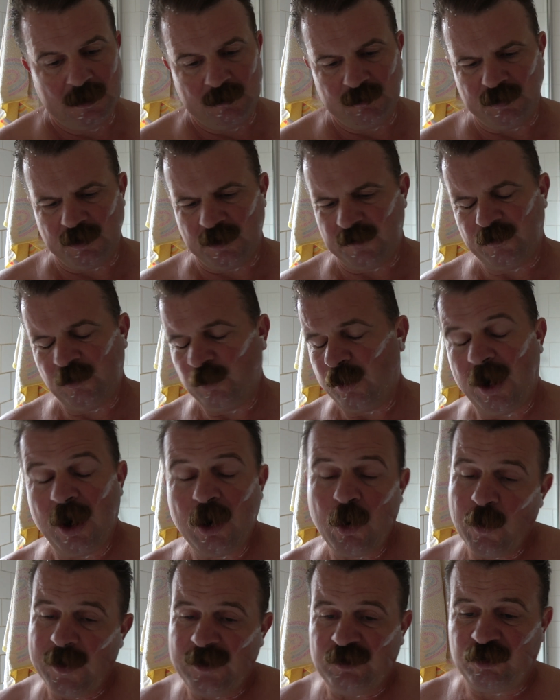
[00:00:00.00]
But I
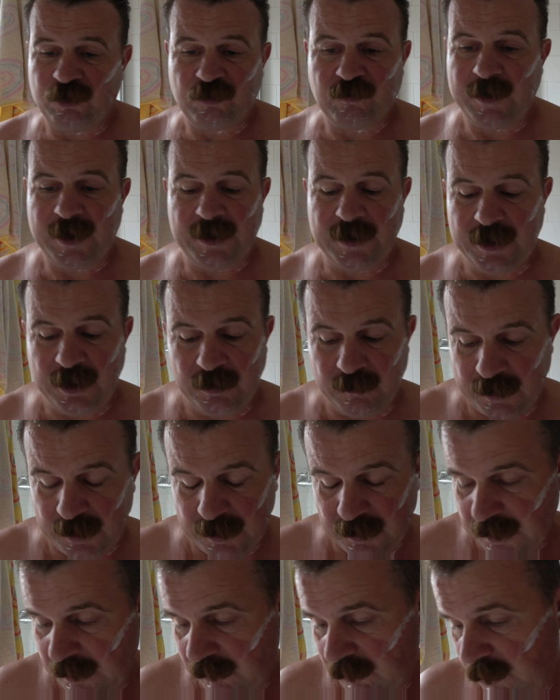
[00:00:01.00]
always just read anyway
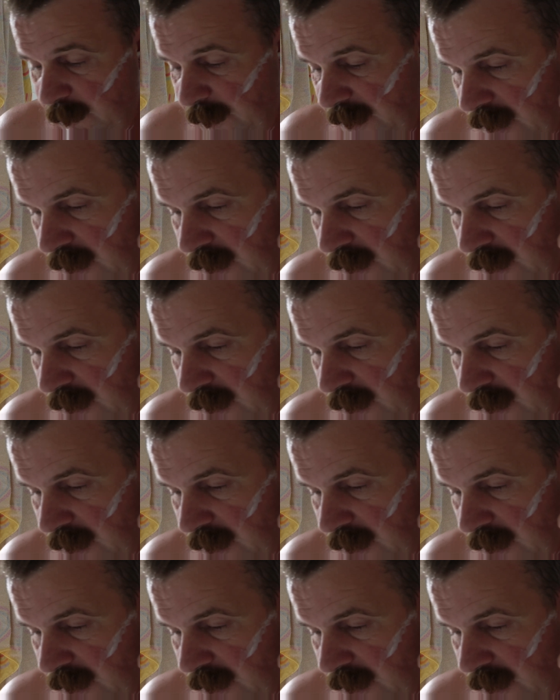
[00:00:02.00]
that they were a bit